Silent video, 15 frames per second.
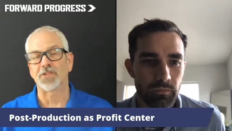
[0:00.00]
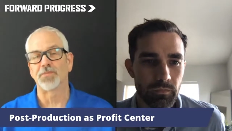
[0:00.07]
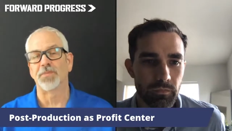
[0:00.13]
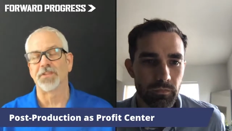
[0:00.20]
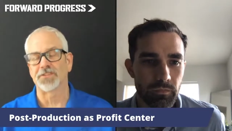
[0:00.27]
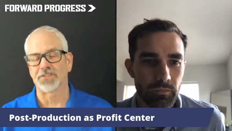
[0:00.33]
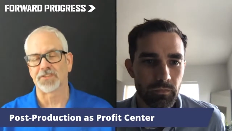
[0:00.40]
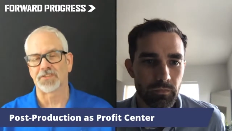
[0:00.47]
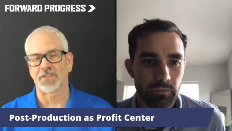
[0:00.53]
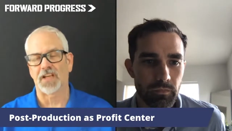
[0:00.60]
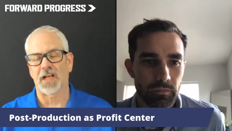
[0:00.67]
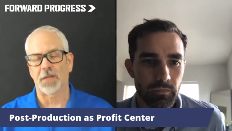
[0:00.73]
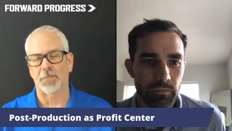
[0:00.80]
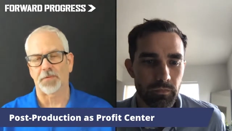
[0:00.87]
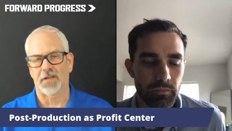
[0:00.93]
Speaker 1: business
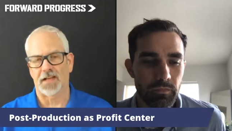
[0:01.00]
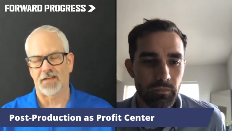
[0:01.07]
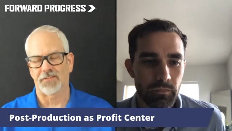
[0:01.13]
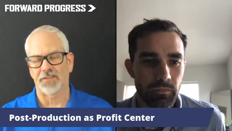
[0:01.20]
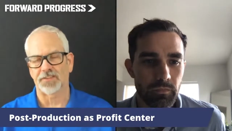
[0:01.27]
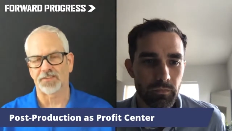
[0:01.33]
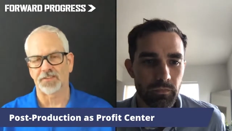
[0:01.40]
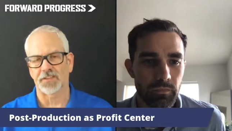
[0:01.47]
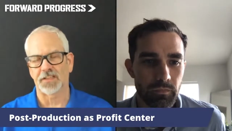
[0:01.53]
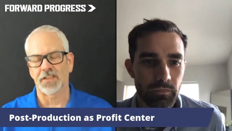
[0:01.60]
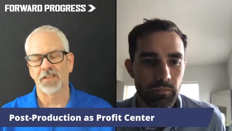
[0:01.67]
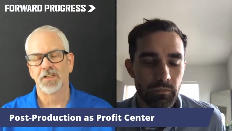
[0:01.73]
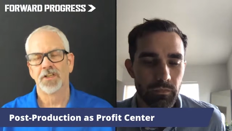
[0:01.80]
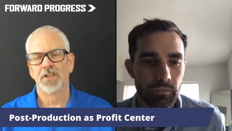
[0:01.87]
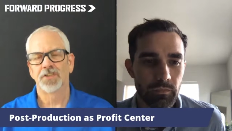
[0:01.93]
up, obviously.
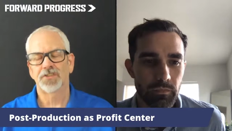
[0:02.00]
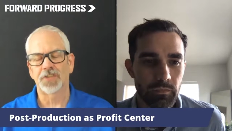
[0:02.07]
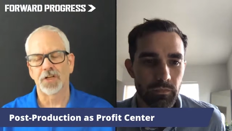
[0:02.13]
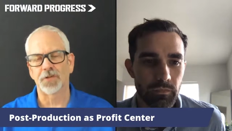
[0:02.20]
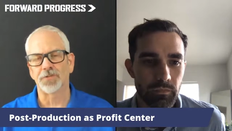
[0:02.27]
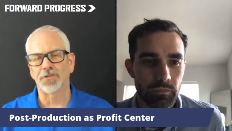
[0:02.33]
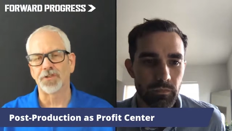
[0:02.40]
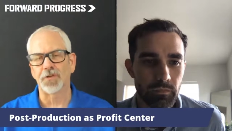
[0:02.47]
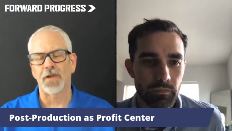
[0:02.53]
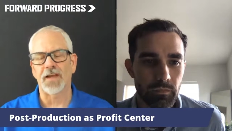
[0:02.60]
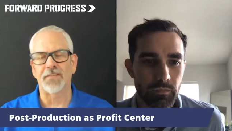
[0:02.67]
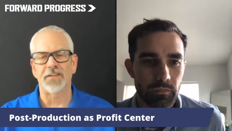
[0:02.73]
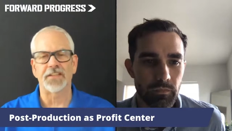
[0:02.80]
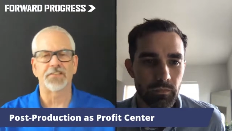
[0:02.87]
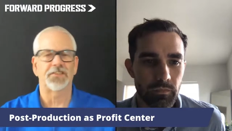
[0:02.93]
So, do you have
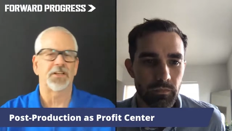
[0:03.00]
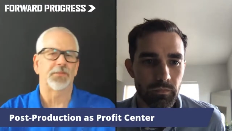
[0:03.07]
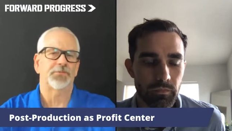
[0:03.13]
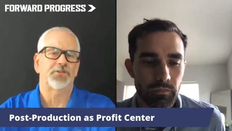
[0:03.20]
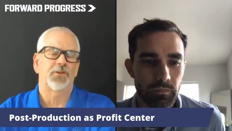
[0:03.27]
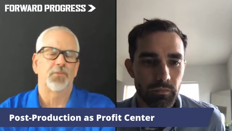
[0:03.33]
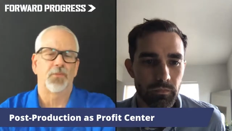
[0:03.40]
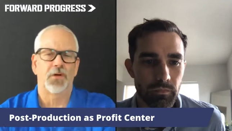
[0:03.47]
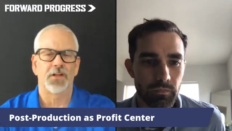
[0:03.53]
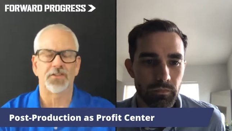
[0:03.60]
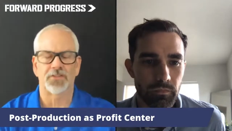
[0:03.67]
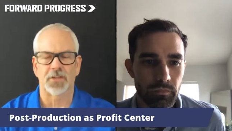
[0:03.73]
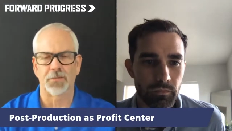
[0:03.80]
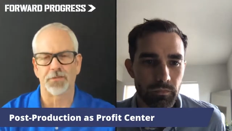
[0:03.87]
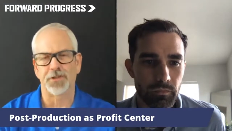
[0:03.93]
any tips on what
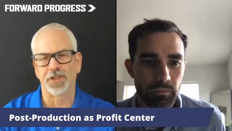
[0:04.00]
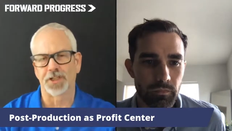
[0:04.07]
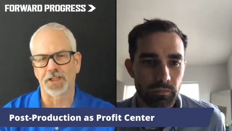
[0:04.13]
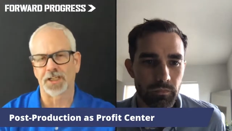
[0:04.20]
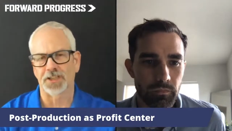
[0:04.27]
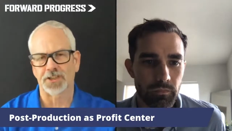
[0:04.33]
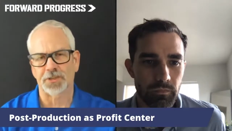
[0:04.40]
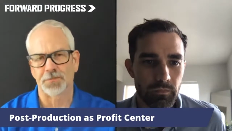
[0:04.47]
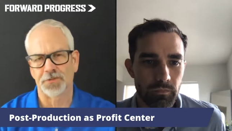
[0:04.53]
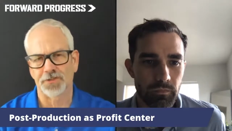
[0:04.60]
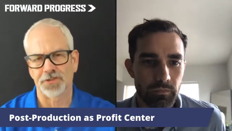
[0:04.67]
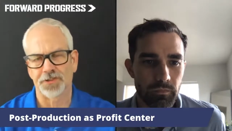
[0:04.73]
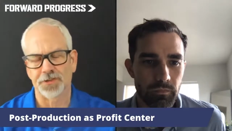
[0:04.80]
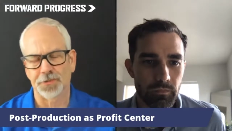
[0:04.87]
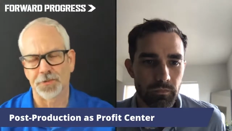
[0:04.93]
some of your customers are
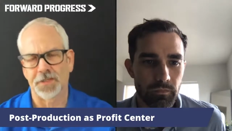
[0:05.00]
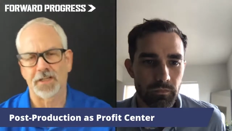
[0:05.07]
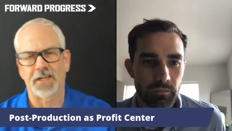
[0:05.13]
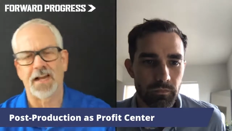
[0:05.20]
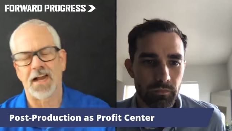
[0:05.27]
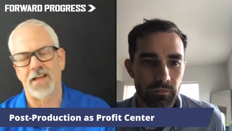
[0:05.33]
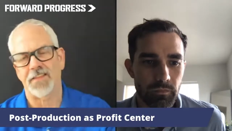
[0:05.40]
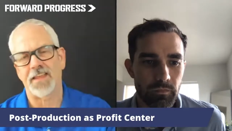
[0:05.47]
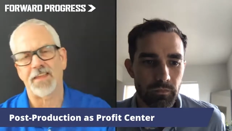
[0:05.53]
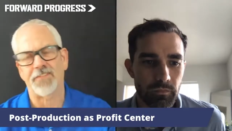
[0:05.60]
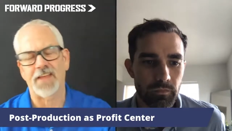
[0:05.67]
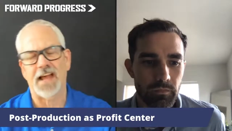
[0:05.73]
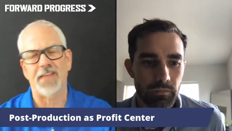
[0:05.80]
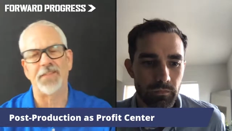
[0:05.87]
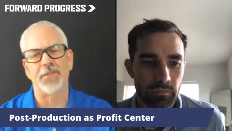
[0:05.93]
doing and how they've
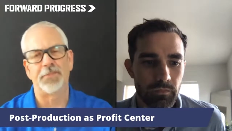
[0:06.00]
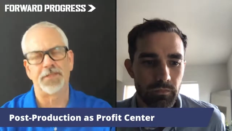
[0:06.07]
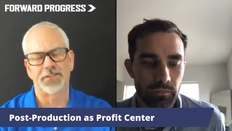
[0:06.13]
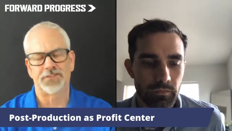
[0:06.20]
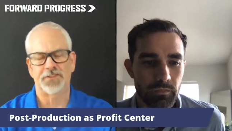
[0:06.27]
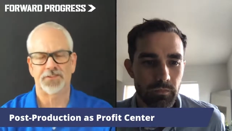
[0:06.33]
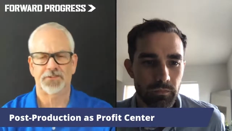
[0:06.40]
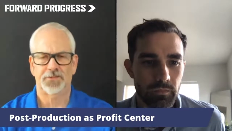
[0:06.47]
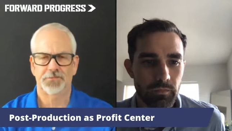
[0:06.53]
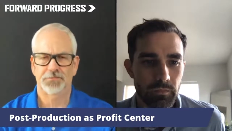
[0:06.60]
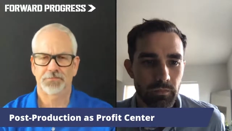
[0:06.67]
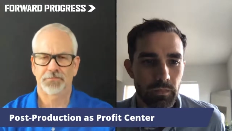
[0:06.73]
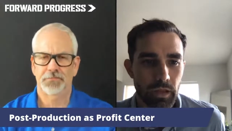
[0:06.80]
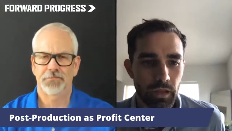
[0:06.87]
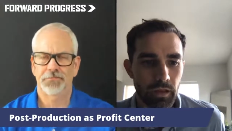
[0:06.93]
gotten
Speaker 2: the business?
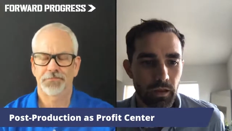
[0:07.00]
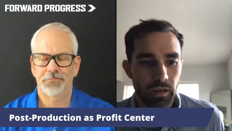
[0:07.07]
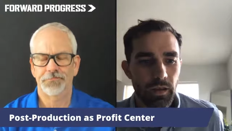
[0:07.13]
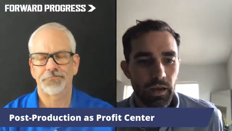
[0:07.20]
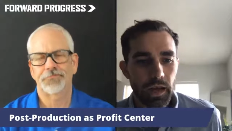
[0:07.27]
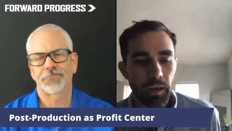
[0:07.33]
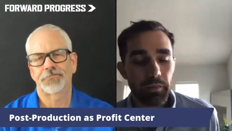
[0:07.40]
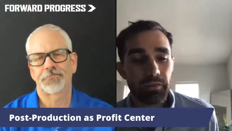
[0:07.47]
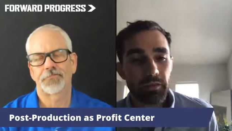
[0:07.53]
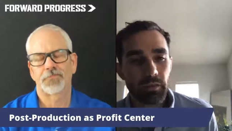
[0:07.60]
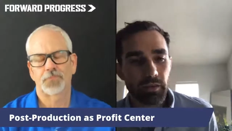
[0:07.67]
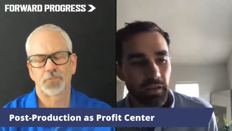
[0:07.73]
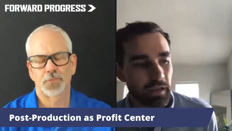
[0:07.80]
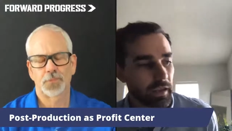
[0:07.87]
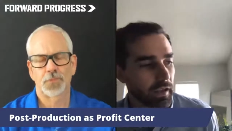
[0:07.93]

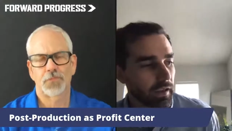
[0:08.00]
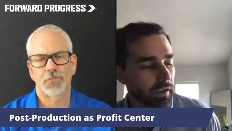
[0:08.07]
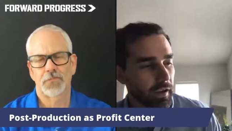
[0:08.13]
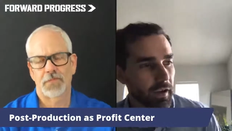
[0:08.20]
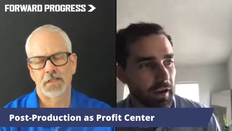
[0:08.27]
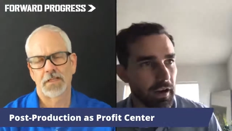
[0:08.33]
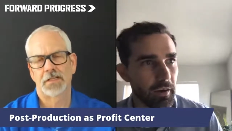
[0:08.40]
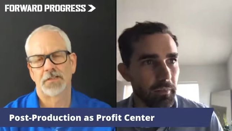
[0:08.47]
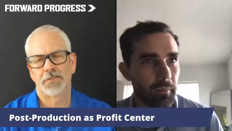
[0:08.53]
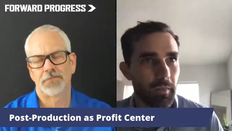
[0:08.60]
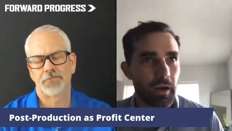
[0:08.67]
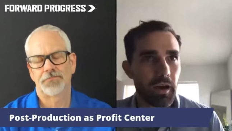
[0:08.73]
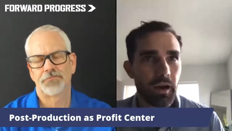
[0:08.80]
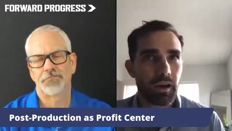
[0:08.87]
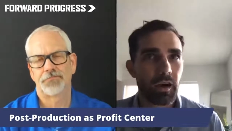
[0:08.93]
Absolutely. Um,
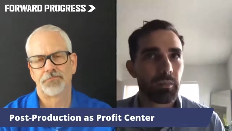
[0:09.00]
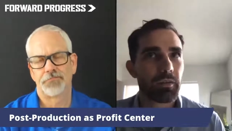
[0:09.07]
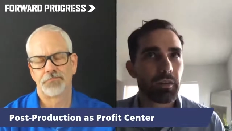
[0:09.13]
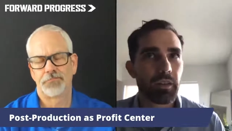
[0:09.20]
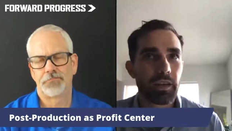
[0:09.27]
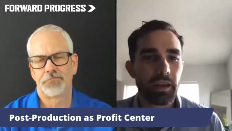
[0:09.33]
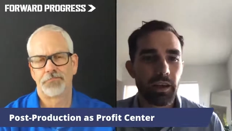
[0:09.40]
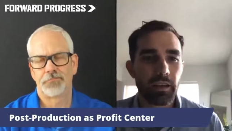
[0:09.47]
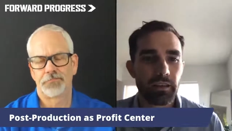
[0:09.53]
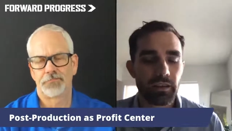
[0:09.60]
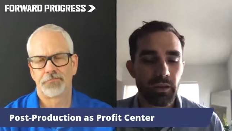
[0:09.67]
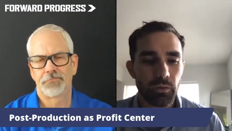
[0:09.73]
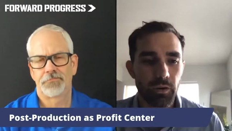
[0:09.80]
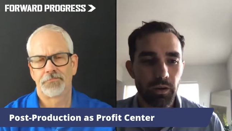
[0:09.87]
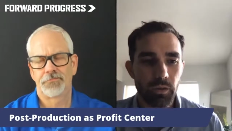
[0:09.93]
a couple of the guys that
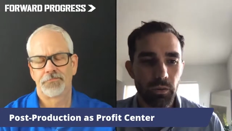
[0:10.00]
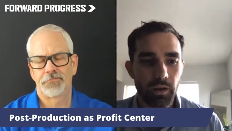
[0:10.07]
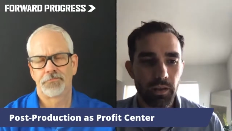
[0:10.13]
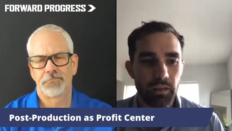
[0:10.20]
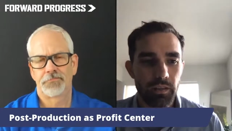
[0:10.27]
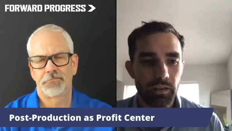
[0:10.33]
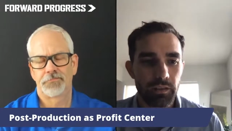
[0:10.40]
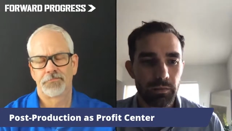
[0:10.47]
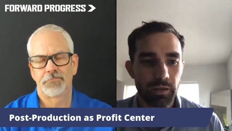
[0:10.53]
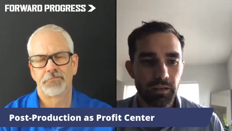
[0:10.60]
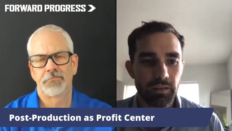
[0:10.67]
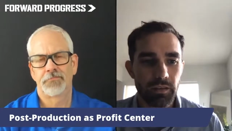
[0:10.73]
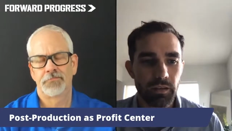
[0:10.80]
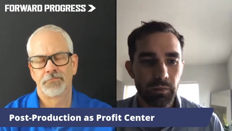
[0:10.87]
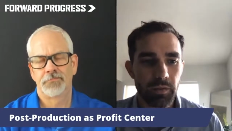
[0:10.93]
I work with, and
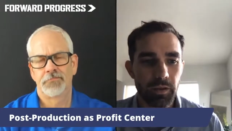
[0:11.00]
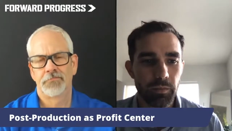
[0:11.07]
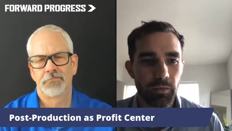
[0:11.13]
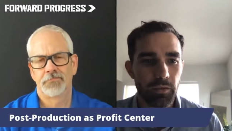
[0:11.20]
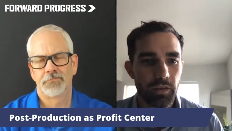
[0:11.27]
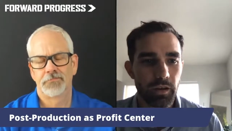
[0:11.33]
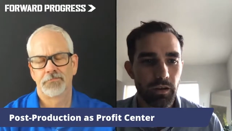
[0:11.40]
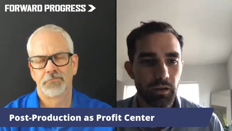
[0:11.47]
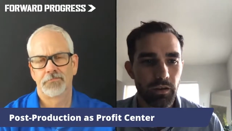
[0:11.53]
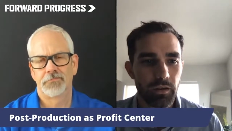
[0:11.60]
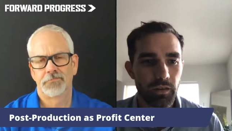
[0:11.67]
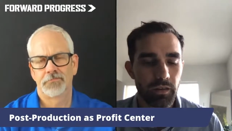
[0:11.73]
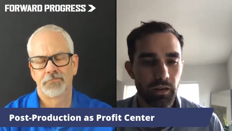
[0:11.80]
especially the people that are